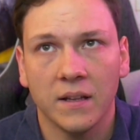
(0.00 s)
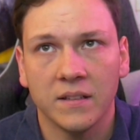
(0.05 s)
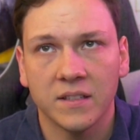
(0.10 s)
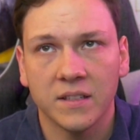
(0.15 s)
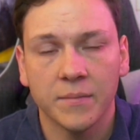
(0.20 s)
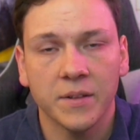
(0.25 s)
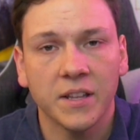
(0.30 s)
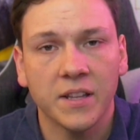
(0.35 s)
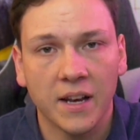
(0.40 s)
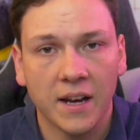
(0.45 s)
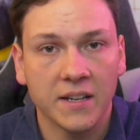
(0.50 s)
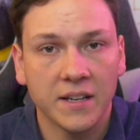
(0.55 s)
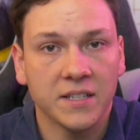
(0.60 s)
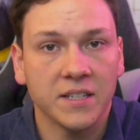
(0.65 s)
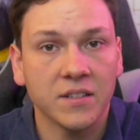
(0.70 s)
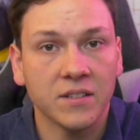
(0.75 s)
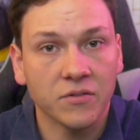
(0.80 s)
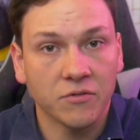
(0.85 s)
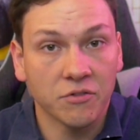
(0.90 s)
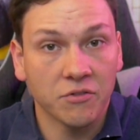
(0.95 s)
And something that I
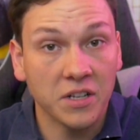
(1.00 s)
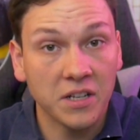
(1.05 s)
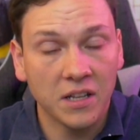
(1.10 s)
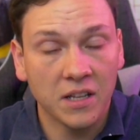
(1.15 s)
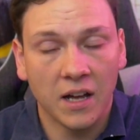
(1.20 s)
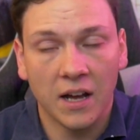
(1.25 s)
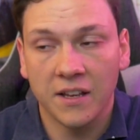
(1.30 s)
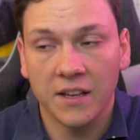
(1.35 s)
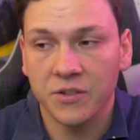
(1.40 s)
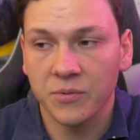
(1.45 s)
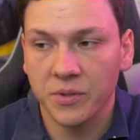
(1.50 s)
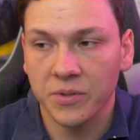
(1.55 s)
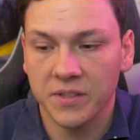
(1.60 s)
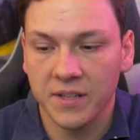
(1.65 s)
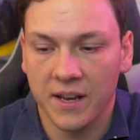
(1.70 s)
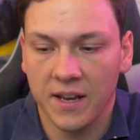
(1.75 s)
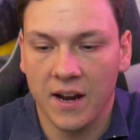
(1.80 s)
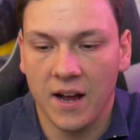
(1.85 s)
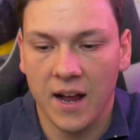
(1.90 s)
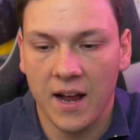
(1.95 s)
didn't realize was
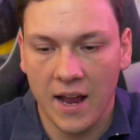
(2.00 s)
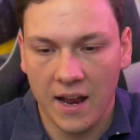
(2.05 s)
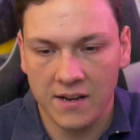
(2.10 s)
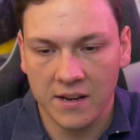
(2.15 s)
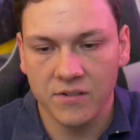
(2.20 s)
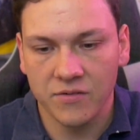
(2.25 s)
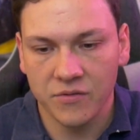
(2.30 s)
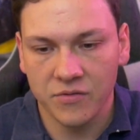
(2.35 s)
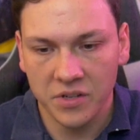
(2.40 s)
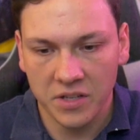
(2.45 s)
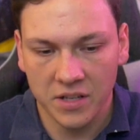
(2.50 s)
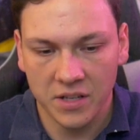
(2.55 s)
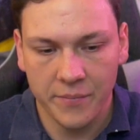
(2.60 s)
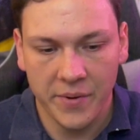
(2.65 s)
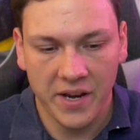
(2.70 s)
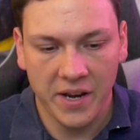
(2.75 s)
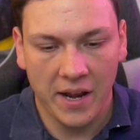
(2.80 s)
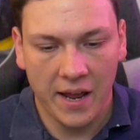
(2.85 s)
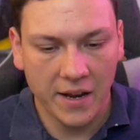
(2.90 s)
that I hadn't really been